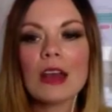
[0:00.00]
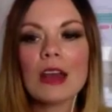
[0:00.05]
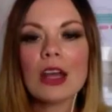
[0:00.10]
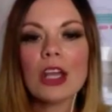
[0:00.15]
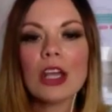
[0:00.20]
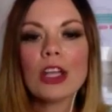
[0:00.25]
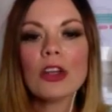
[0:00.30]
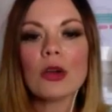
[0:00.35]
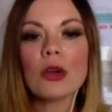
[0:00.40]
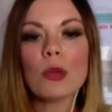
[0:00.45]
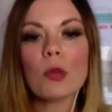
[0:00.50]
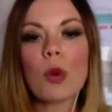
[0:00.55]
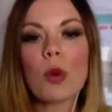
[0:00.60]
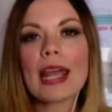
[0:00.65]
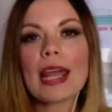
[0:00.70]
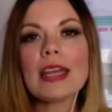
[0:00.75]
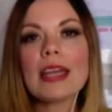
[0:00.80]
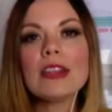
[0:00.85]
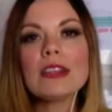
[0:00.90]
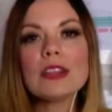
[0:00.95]

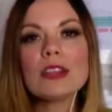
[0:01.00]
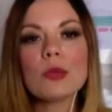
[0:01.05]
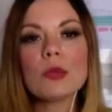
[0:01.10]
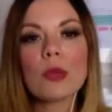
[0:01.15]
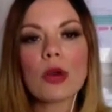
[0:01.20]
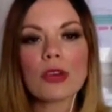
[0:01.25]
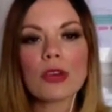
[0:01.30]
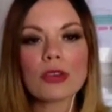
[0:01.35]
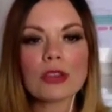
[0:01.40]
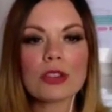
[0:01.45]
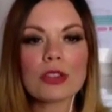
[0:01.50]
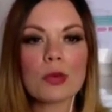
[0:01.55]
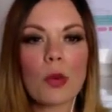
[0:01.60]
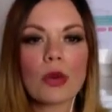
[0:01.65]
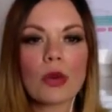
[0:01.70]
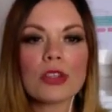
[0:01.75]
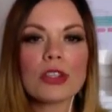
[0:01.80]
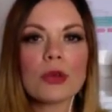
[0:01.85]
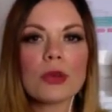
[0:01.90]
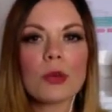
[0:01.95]
why do you want
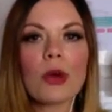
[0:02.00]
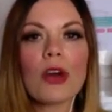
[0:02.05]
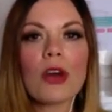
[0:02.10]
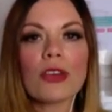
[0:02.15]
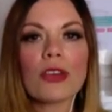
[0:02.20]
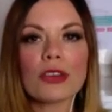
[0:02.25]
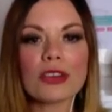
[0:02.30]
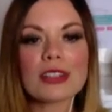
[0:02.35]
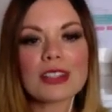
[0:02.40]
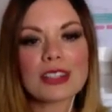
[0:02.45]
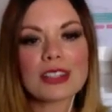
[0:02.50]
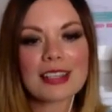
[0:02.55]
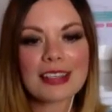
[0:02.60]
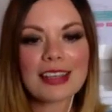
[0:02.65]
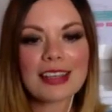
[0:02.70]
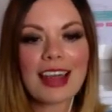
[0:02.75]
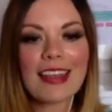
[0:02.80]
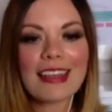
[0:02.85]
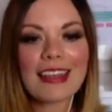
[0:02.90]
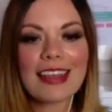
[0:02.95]
what you want?
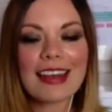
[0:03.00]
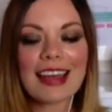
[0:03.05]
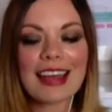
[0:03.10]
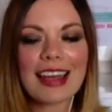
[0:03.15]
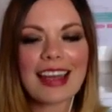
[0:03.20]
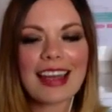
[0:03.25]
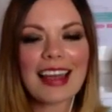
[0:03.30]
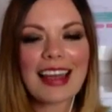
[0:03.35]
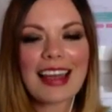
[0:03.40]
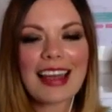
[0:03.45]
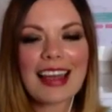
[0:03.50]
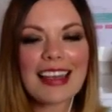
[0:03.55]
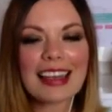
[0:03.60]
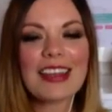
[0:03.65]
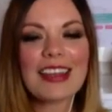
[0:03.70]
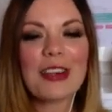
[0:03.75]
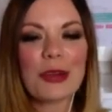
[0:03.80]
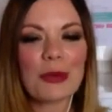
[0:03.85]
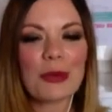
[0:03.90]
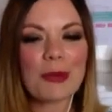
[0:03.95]
And then
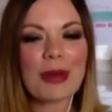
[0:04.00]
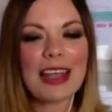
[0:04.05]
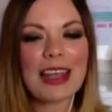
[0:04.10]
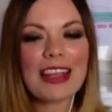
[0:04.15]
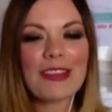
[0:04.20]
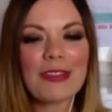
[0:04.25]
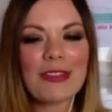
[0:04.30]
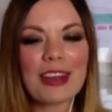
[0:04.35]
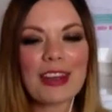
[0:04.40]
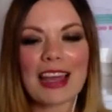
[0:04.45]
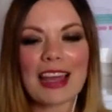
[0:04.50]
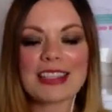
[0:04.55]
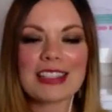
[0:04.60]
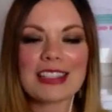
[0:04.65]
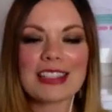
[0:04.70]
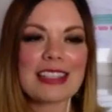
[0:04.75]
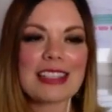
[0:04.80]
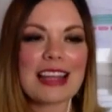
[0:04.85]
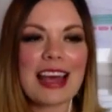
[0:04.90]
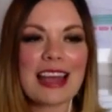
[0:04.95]
my
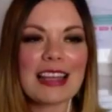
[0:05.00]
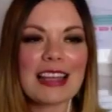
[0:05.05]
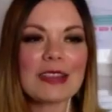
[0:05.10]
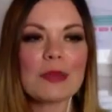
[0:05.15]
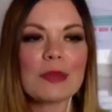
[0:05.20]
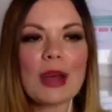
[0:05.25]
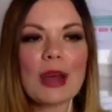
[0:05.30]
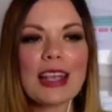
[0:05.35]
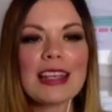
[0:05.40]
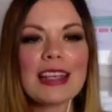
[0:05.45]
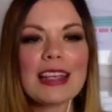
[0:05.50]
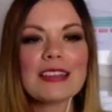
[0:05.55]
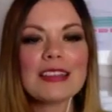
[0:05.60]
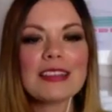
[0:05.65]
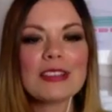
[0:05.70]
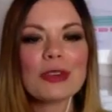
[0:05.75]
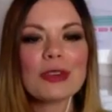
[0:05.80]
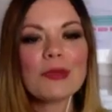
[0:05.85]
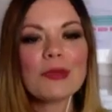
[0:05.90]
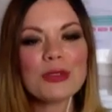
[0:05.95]
reaction to that is, why
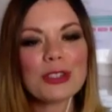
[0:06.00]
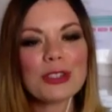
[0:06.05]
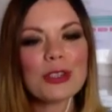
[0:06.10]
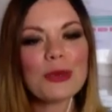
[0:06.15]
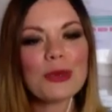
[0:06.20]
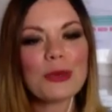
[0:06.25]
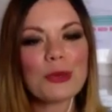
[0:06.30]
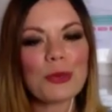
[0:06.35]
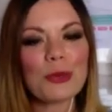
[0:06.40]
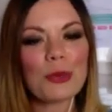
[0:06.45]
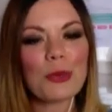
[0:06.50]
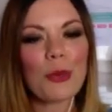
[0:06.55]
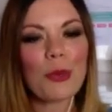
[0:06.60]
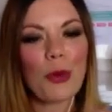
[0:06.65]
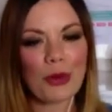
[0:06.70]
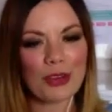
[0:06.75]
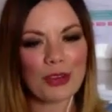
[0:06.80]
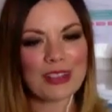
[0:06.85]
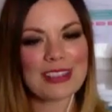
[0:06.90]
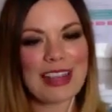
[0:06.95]
don't you
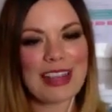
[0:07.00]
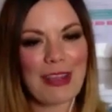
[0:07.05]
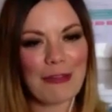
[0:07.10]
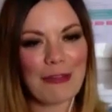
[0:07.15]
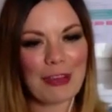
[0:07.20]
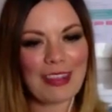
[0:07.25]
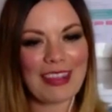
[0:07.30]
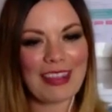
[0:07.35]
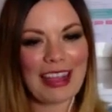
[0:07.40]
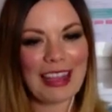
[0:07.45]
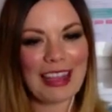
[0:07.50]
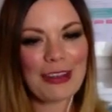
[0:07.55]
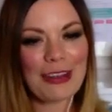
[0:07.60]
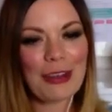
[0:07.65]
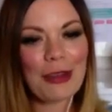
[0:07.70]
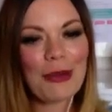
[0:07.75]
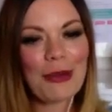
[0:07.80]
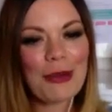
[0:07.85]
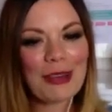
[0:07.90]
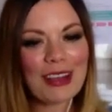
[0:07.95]
want everything?
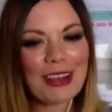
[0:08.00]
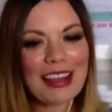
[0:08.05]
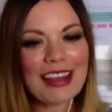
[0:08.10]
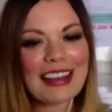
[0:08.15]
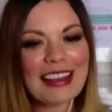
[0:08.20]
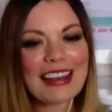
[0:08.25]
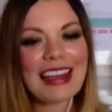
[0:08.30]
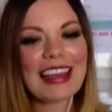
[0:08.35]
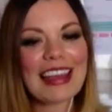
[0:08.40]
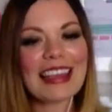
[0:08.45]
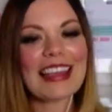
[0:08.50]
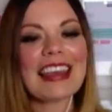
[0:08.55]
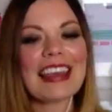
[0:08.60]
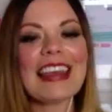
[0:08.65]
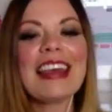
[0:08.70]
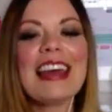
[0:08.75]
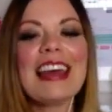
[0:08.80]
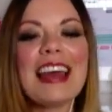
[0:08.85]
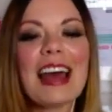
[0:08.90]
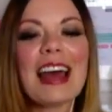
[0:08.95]

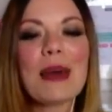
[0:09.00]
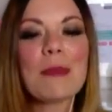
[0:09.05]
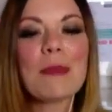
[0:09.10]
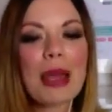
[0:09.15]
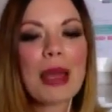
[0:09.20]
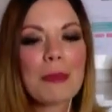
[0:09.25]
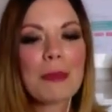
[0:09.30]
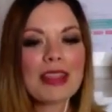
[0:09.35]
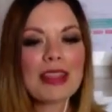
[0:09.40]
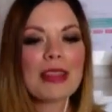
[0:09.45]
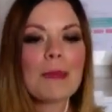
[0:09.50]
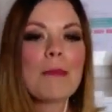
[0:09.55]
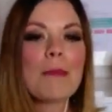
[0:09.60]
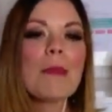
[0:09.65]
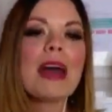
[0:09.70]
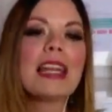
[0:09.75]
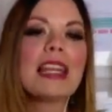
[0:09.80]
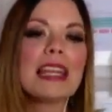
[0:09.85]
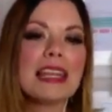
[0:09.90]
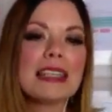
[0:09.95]
The
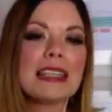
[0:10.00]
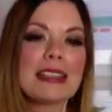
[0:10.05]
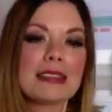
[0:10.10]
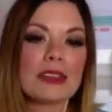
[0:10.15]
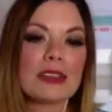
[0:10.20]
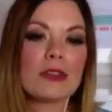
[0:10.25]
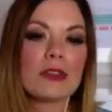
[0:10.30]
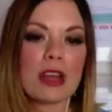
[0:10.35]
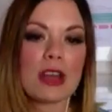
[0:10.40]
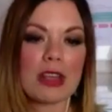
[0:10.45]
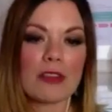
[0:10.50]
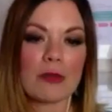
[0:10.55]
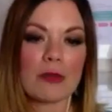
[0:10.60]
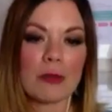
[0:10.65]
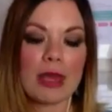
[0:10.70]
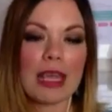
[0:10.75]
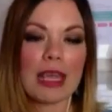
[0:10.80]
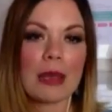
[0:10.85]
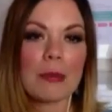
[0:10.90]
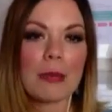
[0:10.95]
money doesn't drive
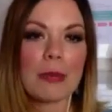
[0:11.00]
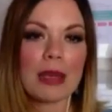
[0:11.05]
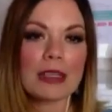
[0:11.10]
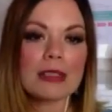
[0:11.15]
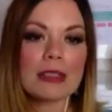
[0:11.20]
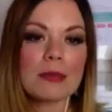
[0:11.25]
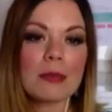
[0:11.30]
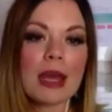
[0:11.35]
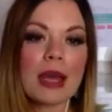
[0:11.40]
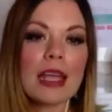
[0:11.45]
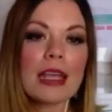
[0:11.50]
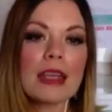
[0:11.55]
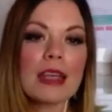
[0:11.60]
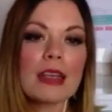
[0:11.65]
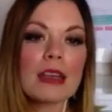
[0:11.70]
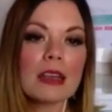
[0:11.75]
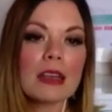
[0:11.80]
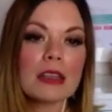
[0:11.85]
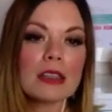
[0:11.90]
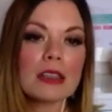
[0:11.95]
me, but
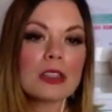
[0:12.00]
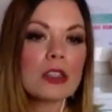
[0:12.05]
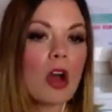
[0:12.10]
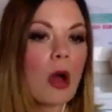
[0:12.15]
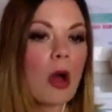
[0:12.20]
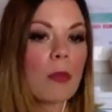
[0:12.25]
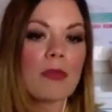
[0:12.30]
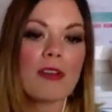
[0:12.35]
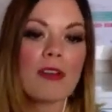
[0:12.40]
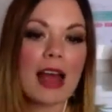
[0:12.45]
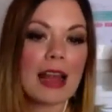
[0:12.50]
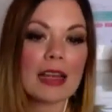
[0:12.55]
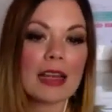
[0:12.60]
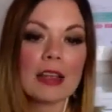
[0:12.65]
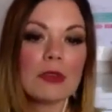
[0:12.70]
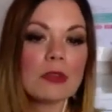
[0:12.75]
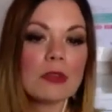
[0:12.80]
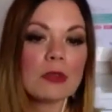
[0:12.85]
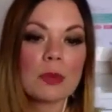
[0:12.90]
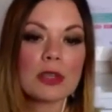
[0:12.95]
my top
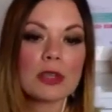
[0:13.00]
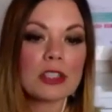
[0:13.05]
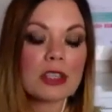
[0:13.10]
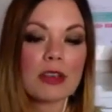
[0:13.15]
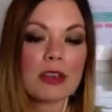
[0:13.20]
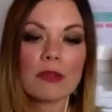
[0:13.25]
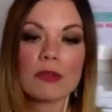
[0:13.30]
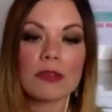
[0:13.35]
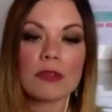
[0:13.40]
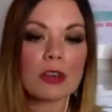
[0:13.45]
values, which I